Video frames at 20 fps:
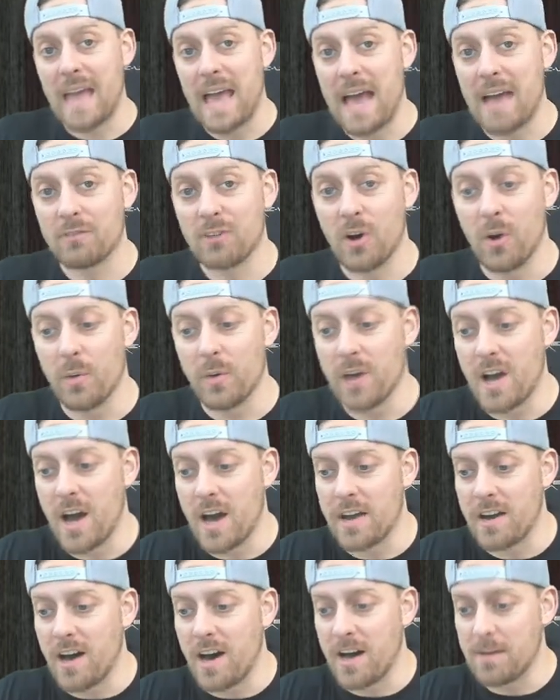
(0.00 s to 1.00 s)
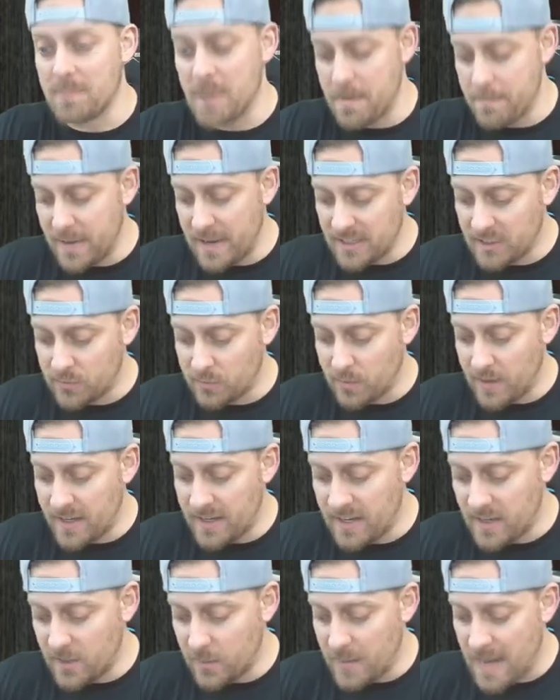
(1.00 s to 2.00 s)
have going on on my base right
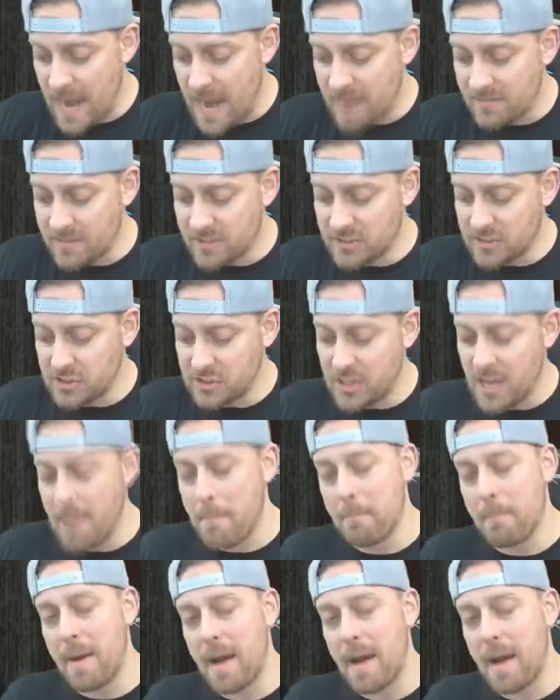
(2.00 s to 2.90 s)
here. We have the gem